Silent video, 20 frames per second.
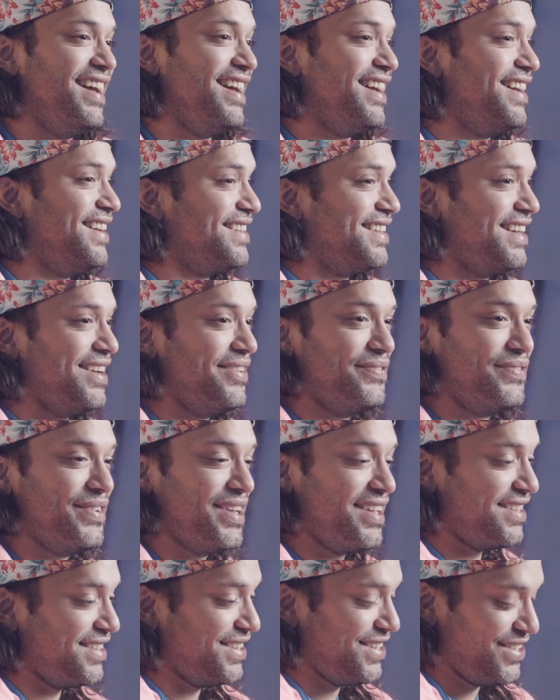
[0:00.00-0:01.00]
some people
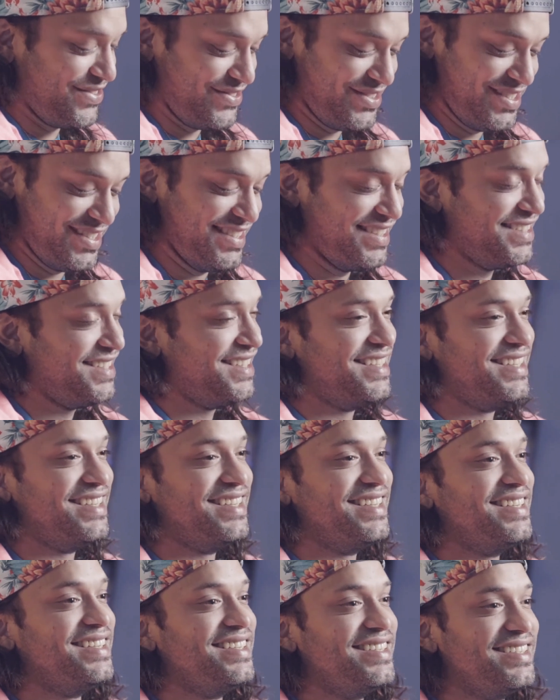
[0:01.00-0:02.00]
they get it and then they were
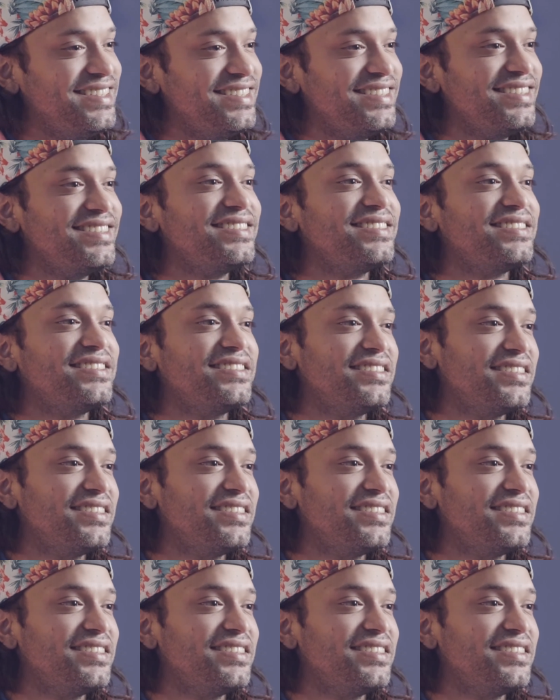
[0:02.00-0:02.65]
like, hold on now.